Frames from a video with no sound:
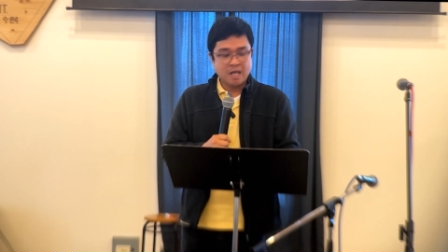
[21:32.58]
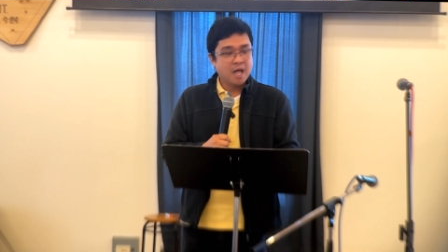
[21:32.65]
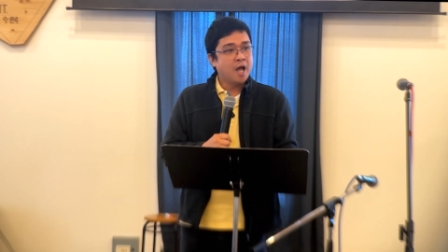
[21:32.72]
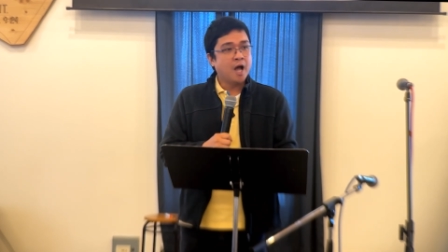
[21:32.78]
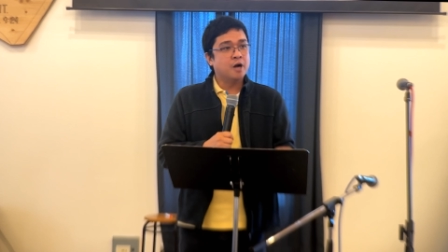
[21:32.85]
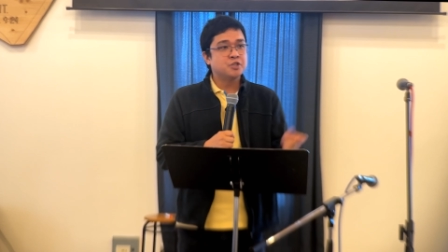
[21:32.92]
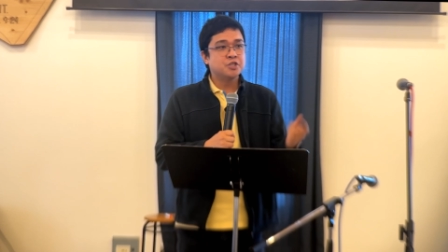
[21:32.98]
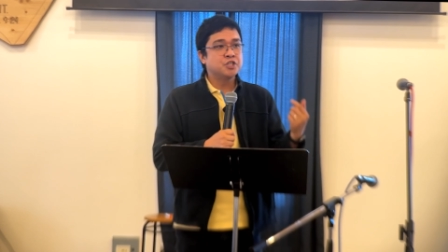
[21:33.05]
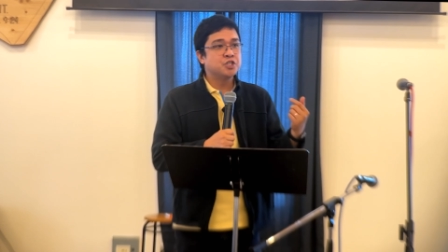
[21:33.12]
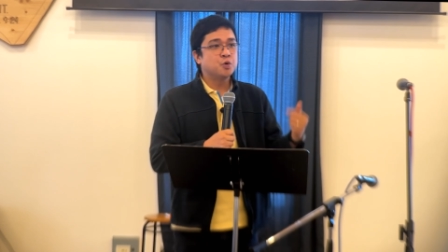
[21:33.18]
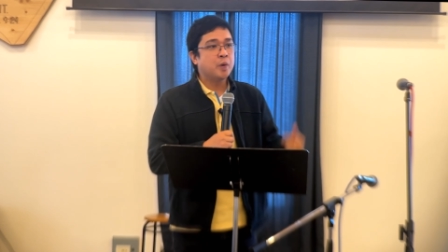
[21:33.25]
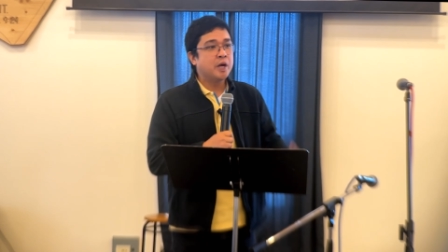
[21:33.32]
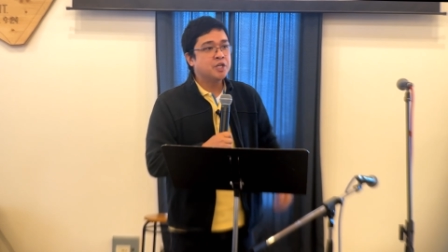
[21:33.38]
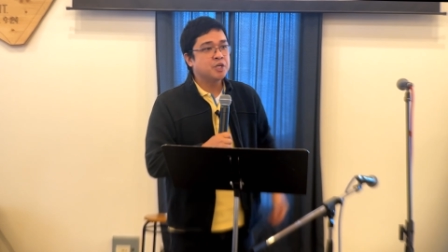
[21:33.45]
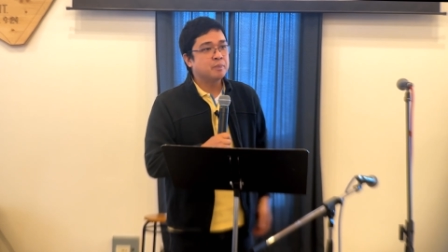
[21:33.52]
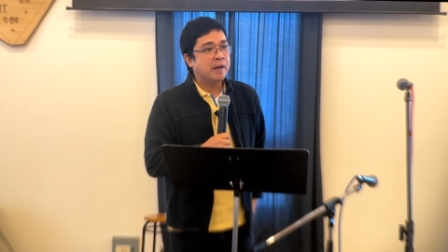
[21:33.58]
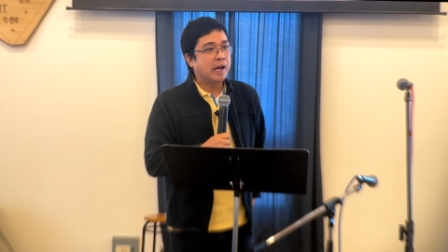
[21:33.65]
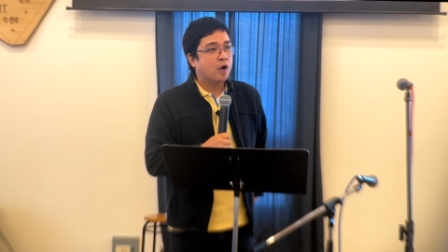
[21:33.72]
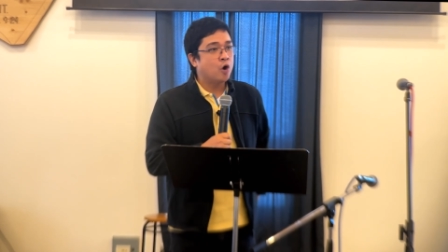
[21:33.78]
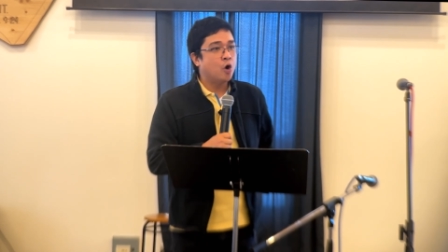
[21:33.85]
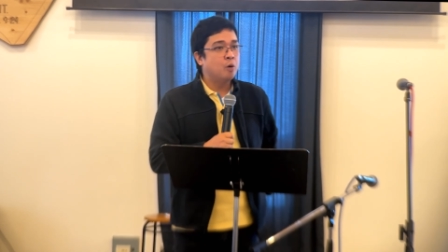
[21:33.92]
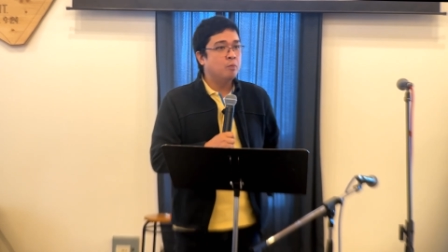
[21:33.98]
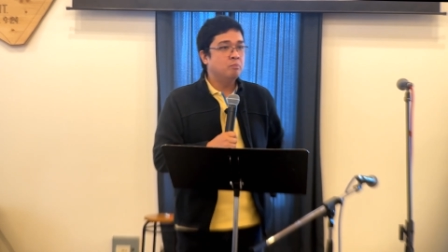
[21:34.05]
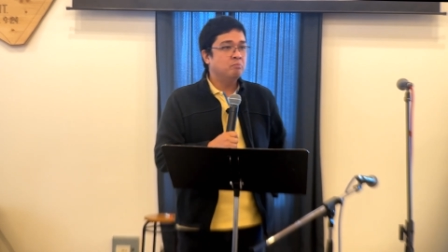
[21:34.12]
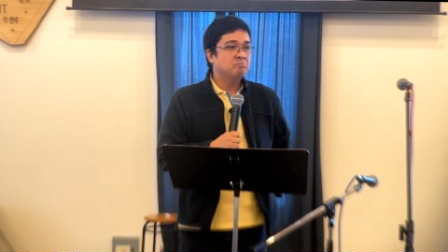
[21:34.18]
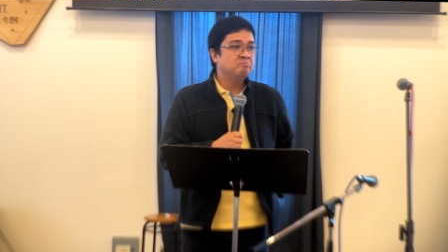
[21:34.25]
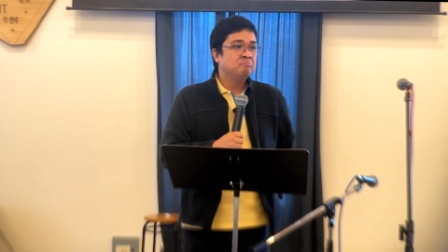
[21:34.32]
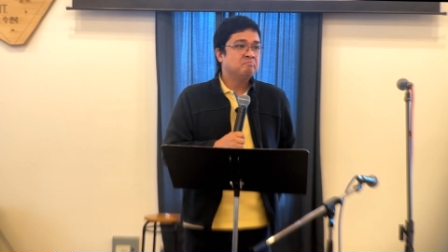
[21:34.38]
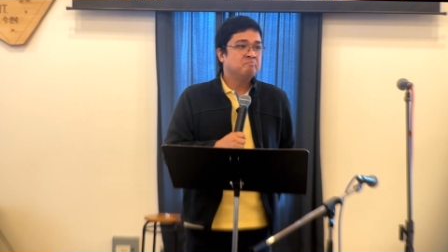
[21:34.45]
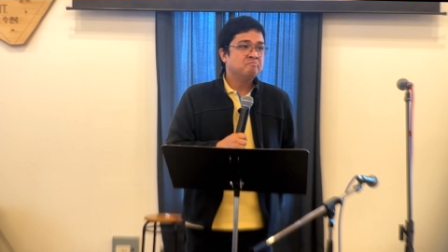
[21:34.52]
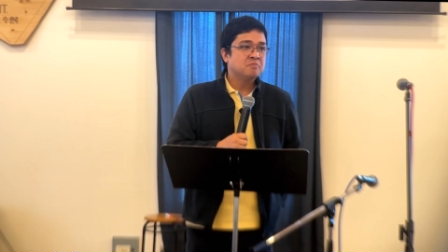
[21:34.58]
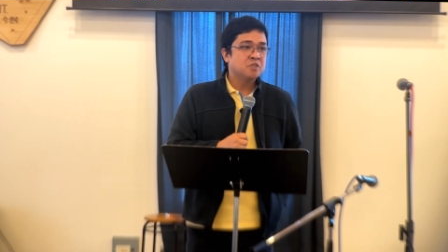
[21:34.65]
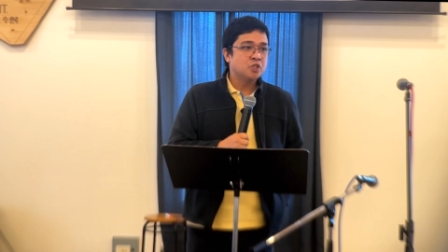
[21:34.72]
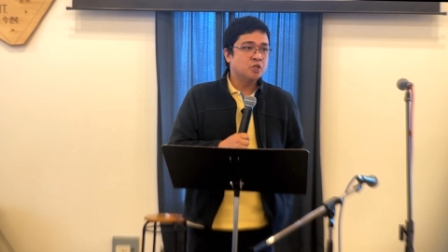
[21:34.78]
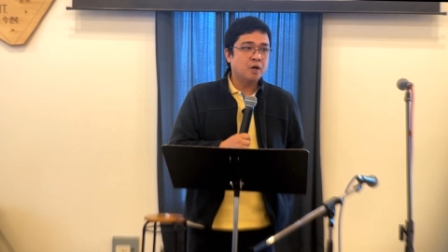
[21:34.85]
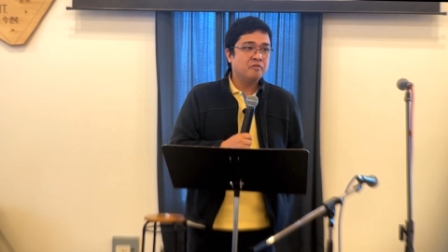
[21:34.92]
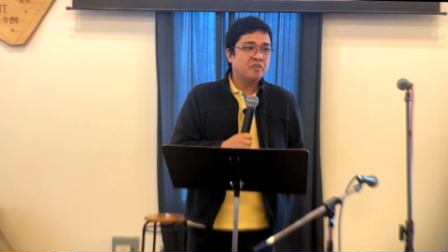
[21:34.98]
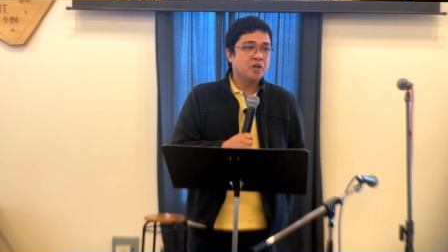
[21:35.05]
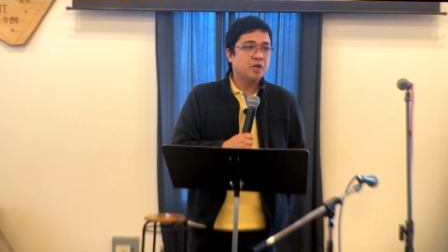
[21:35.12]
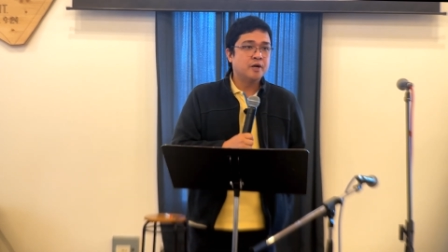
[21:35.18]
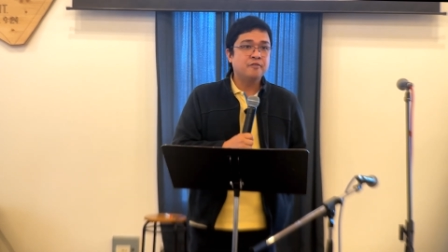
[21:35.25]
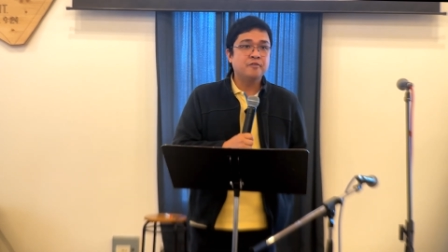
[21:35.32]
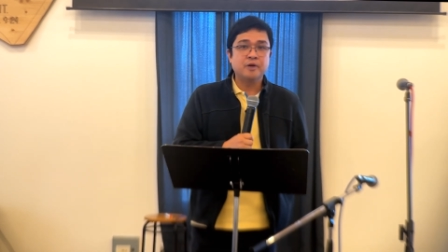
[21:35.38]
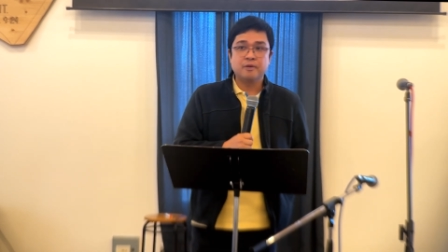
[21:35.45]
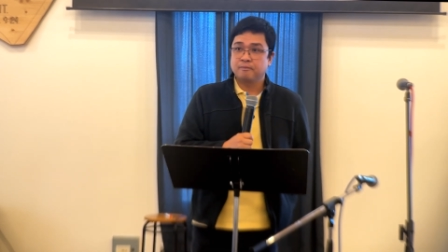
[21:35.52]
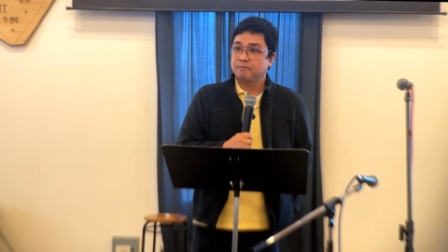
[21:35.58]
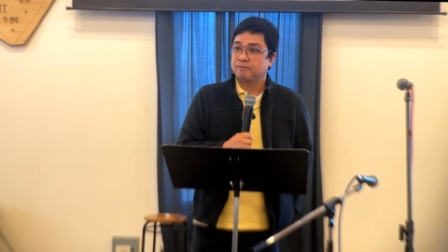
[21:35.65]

Our situation back home, it's not very different